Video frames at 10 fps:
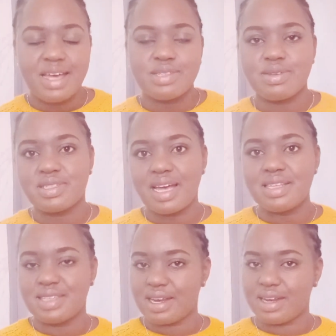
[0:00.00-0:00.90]
So
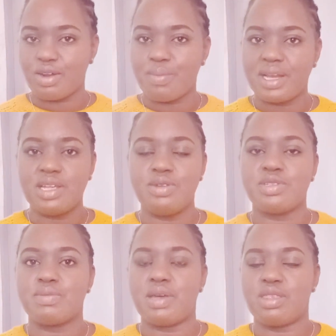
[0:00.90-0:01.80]
studs are normally
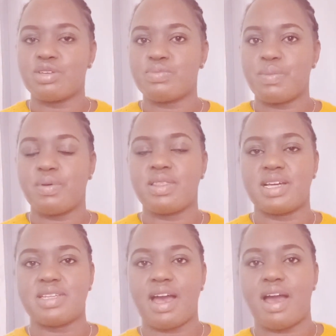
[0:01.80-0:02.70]
used by those people
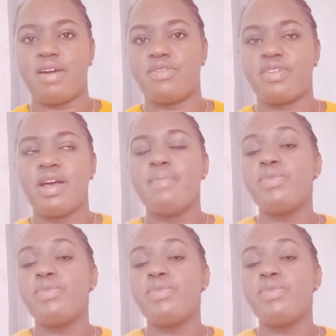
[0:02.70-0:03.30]
that have